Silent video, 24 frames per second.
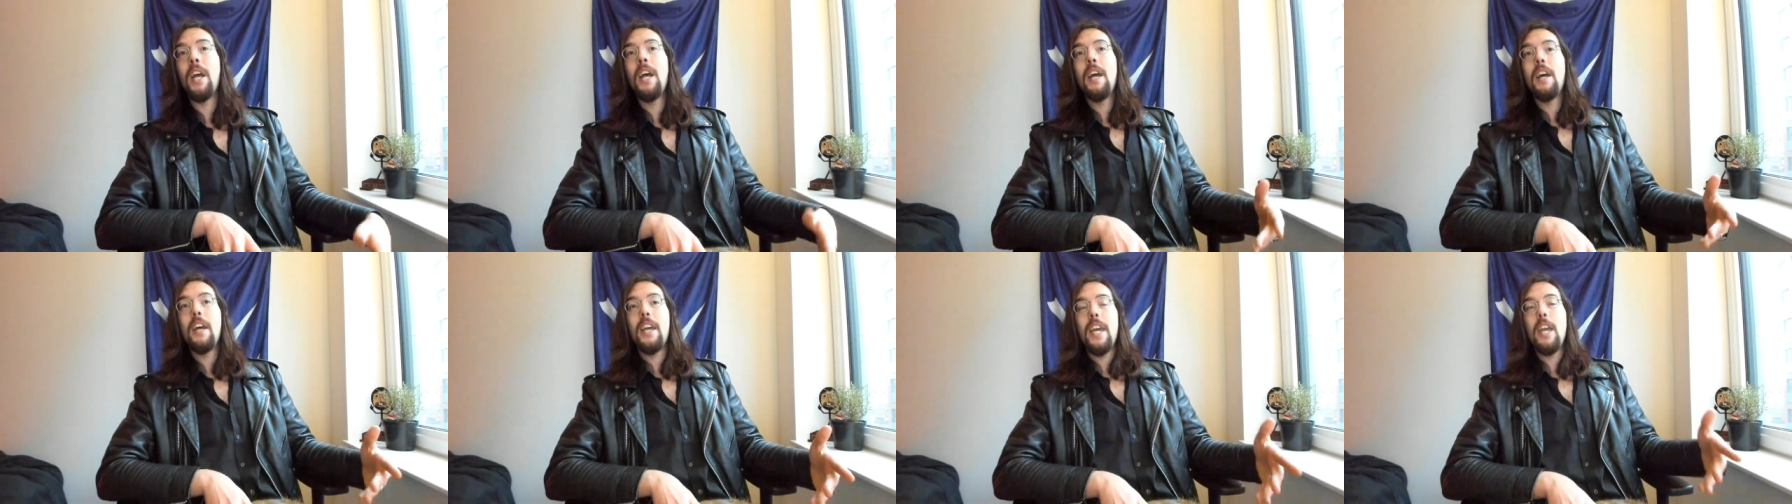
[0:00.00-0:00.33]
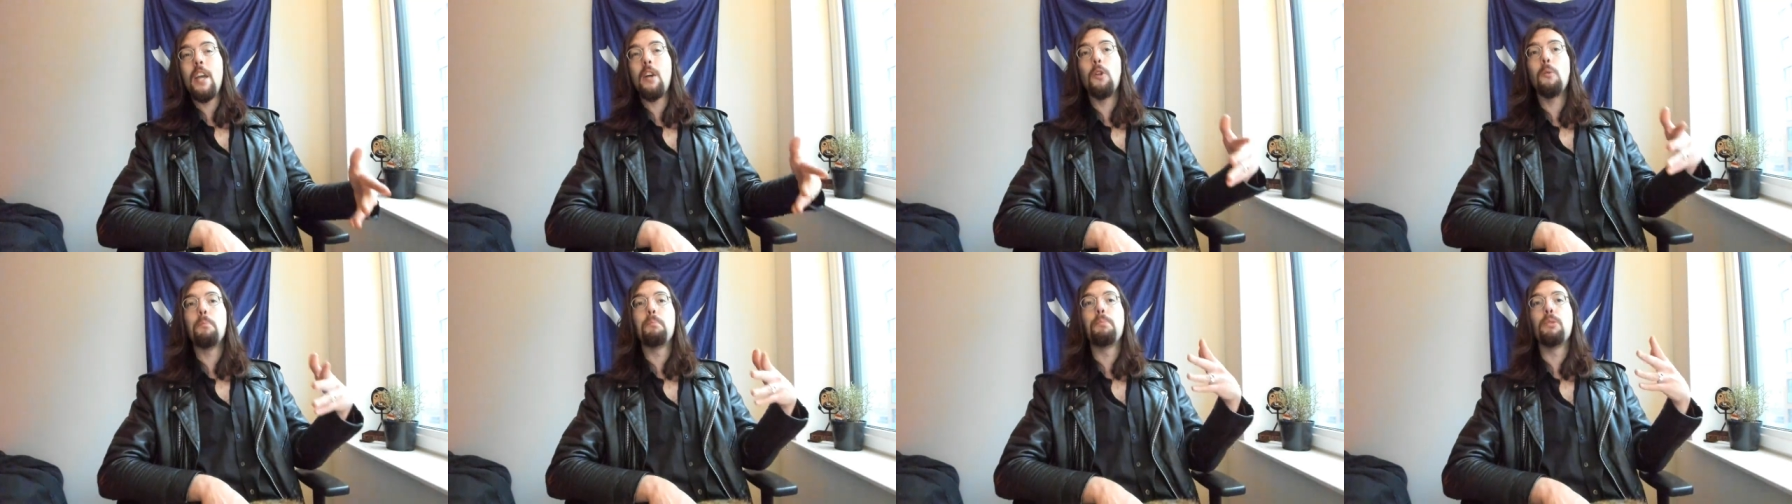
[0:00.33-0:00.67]

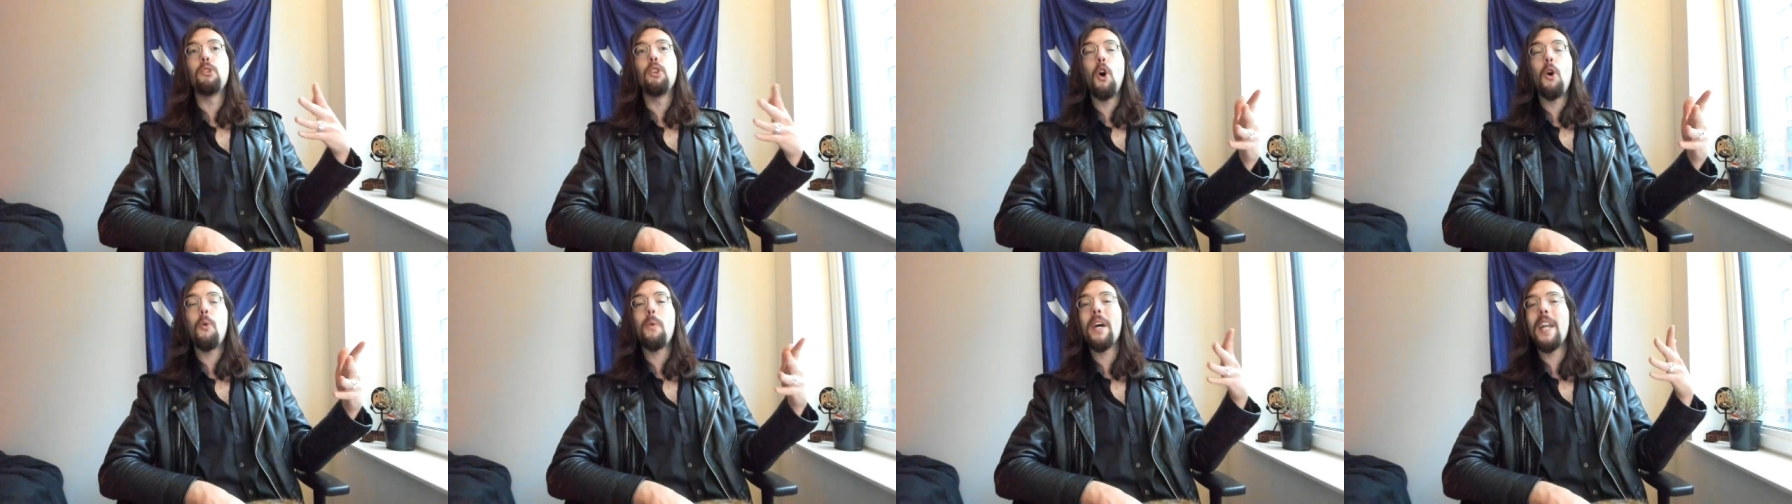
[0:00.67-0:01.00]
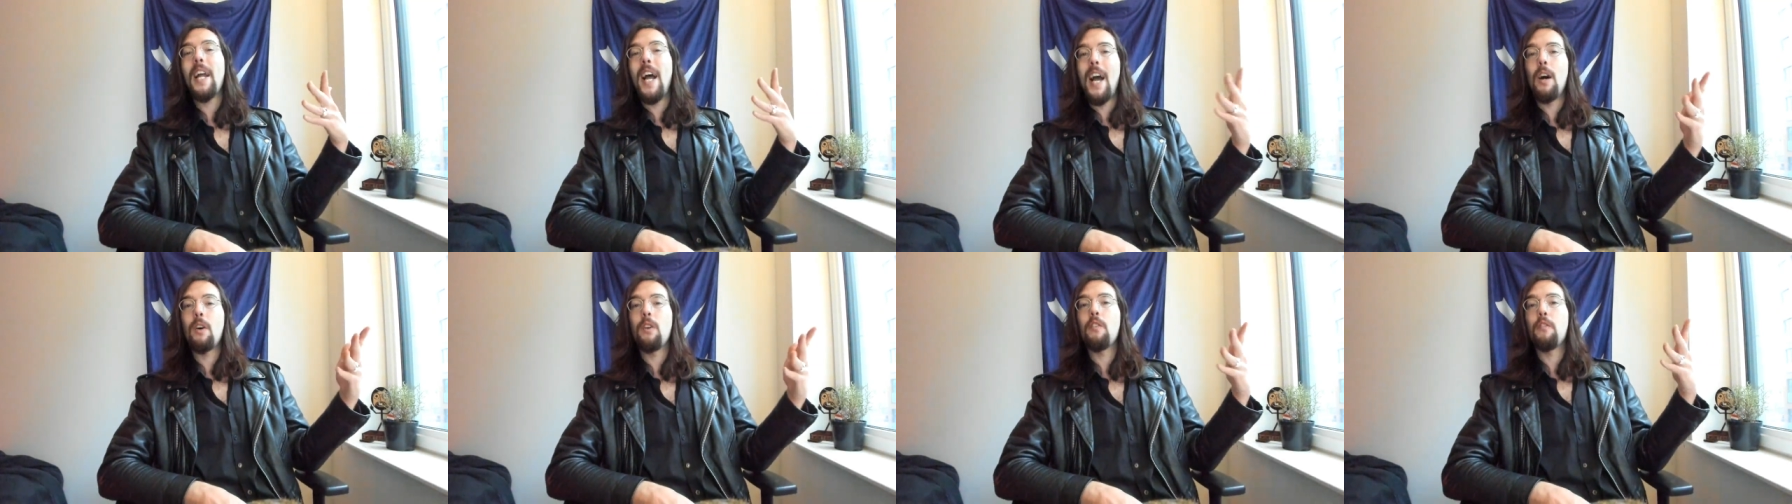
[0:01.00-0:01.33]
he'll blow it
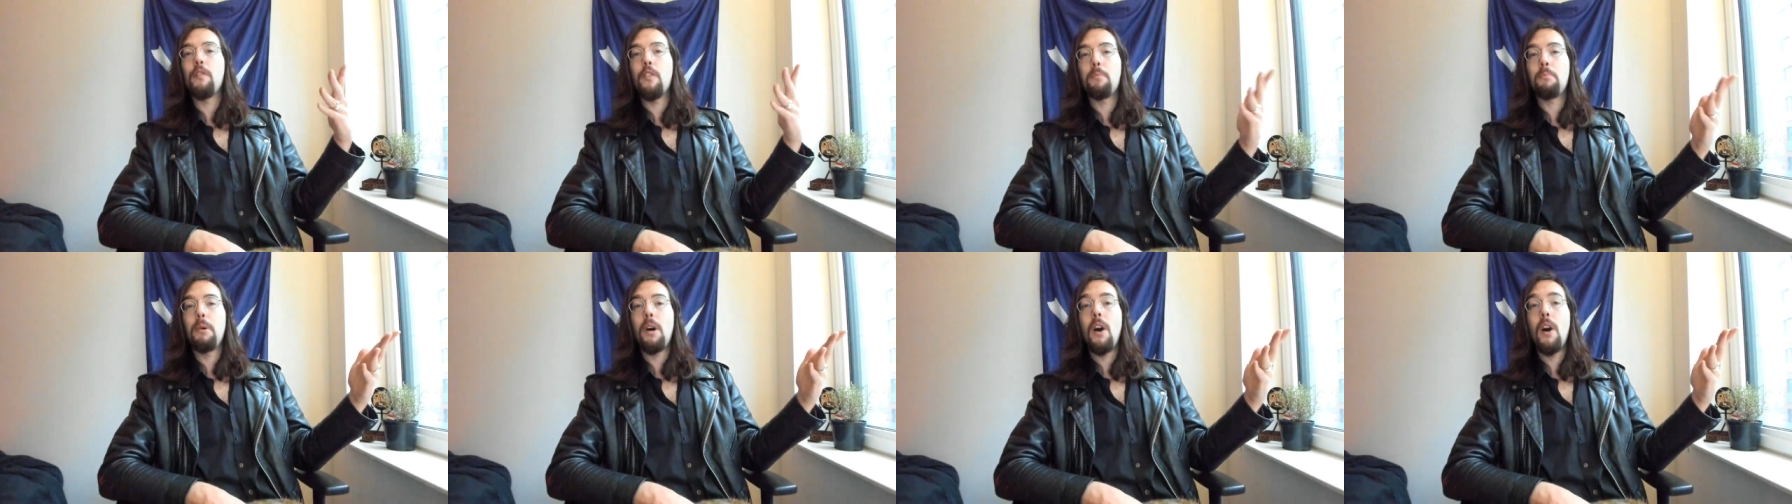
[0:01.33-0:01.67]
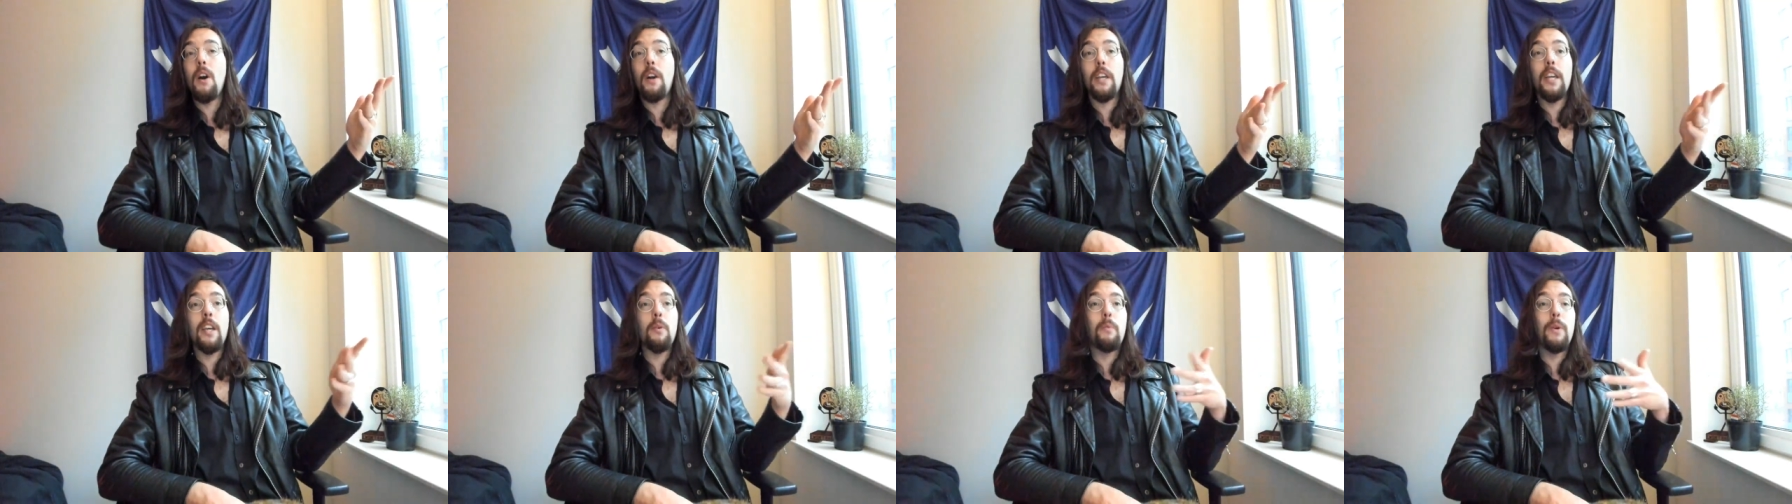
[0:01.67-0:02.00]
out of the
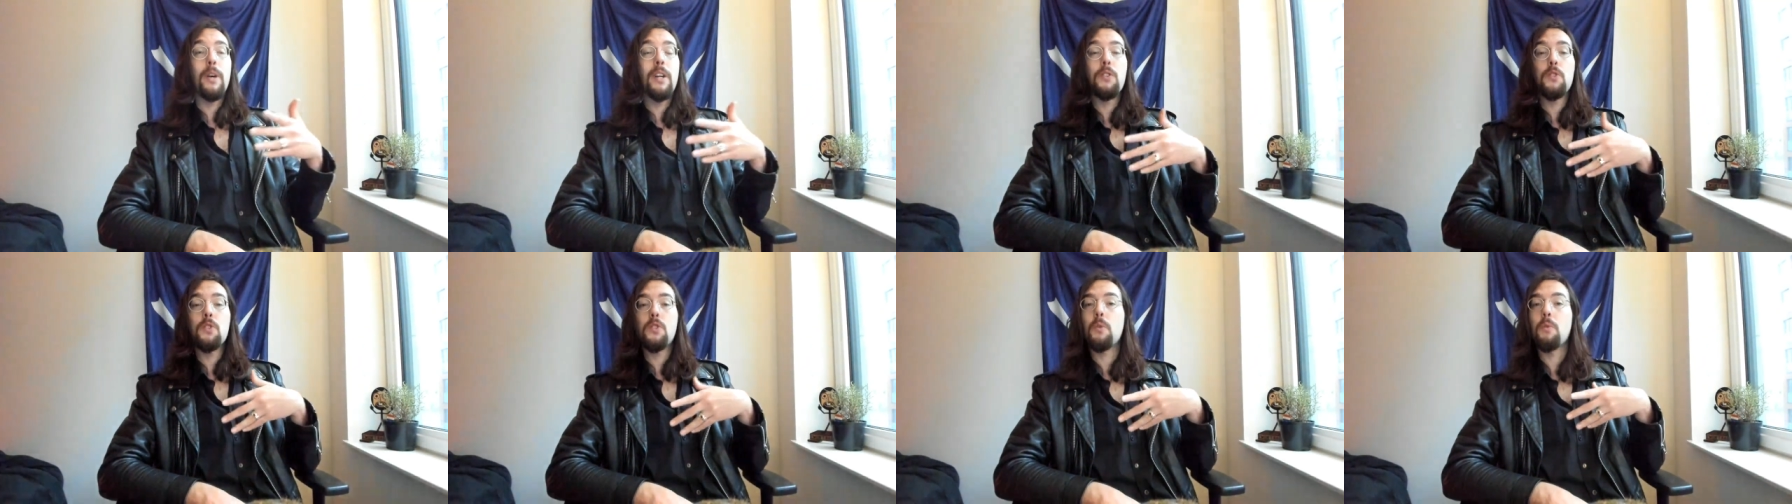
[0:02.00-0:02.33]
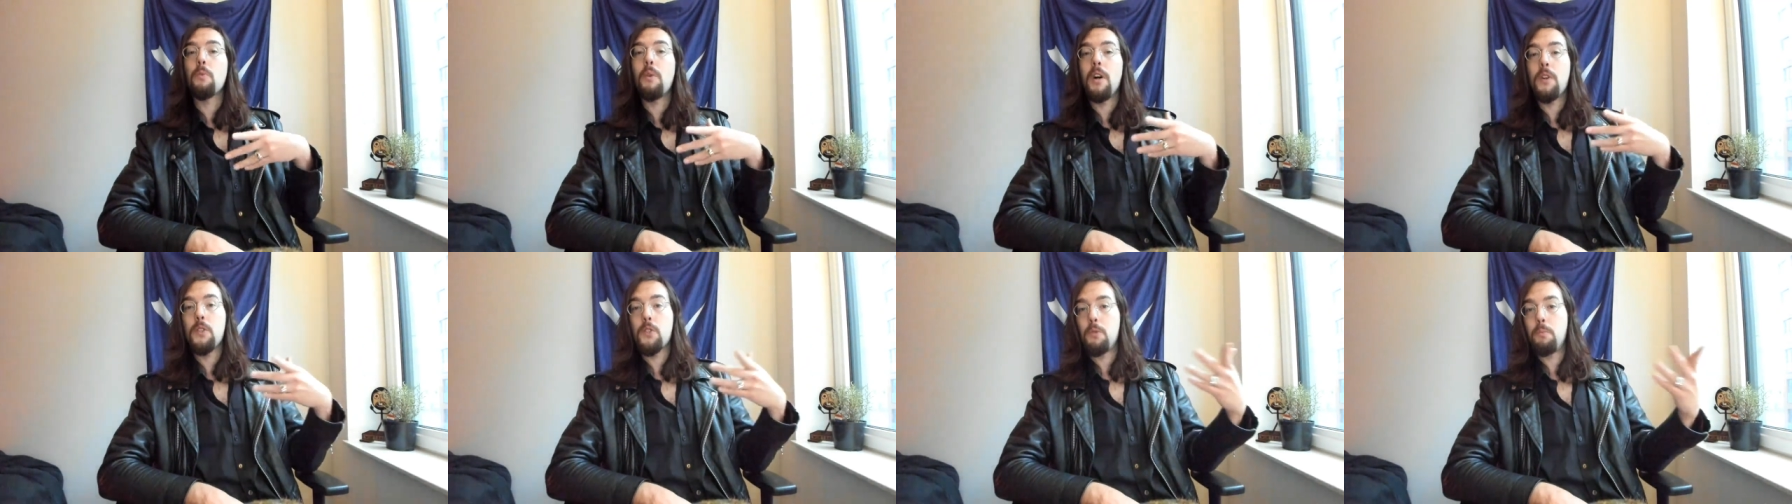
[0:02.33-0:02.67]
park. He wins the
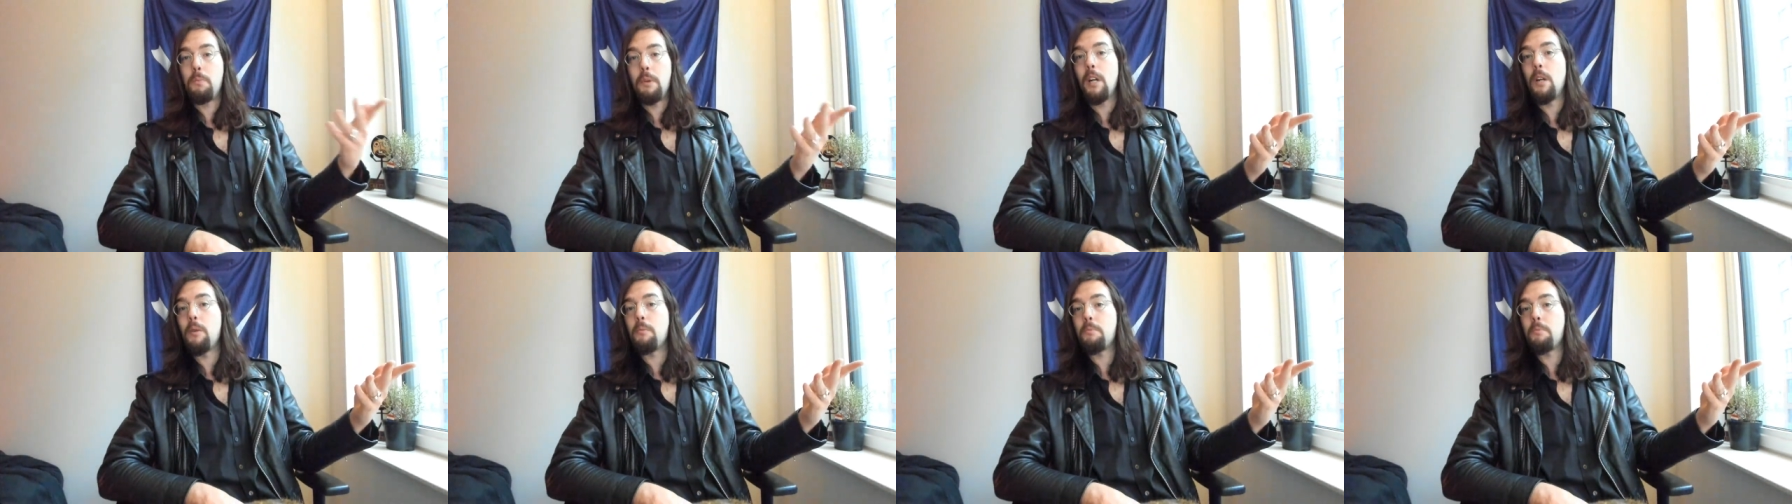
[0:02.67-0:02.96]
Rust Belt